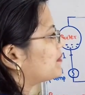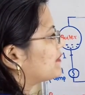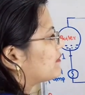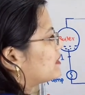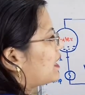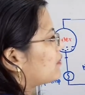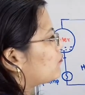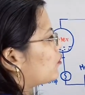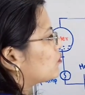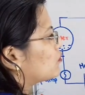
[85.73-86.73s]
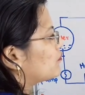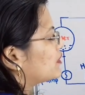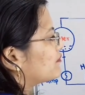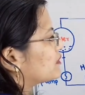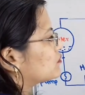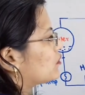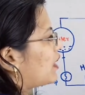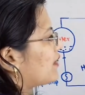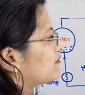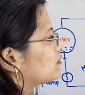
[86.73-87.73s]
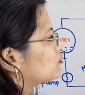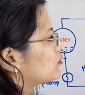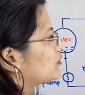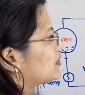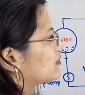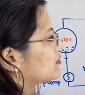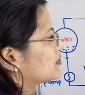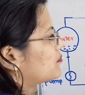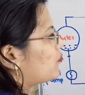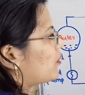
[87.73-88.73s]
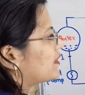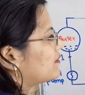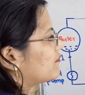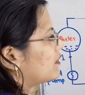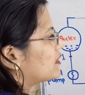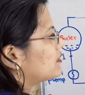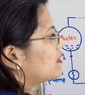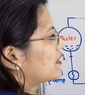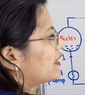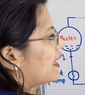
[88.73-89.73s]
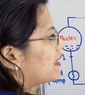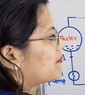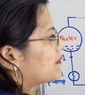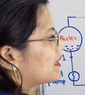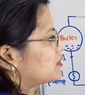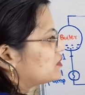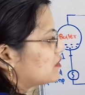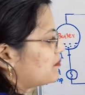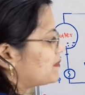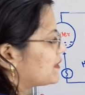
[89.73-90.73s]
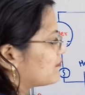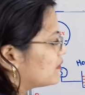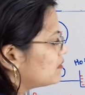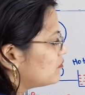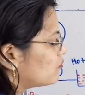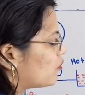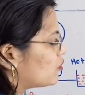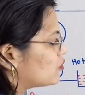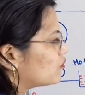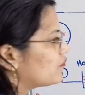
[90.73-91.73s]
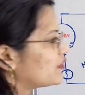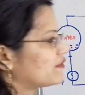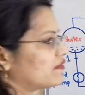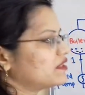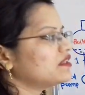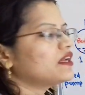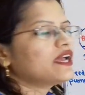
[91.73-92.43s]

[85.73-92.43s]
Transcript: P1 and volume V1. So I will show here the point 1 at pressure P1, volume V1.